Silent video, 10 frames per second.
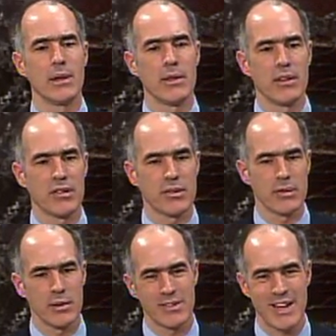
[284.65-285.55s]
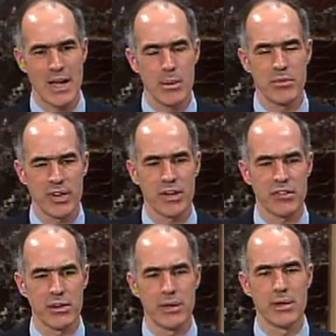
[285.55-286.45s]
this
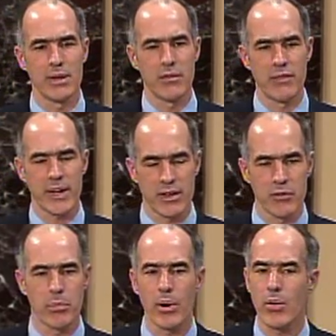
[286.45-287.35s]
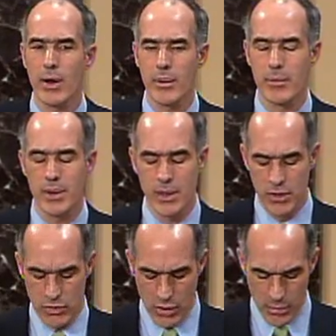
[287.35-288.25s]
time-tested, effective program,
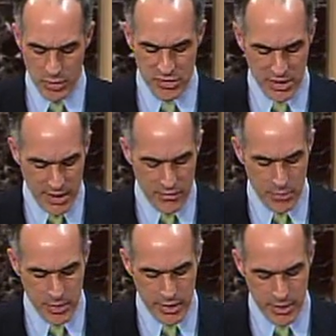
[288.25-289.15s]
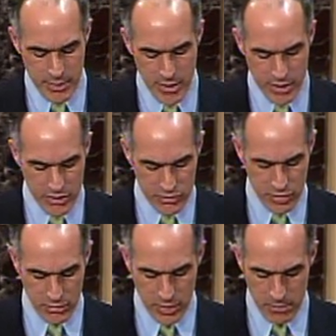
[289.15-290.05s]
to almost 11 million American
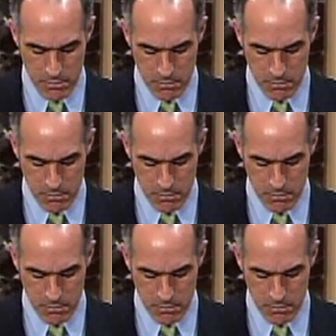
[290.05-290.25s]
children.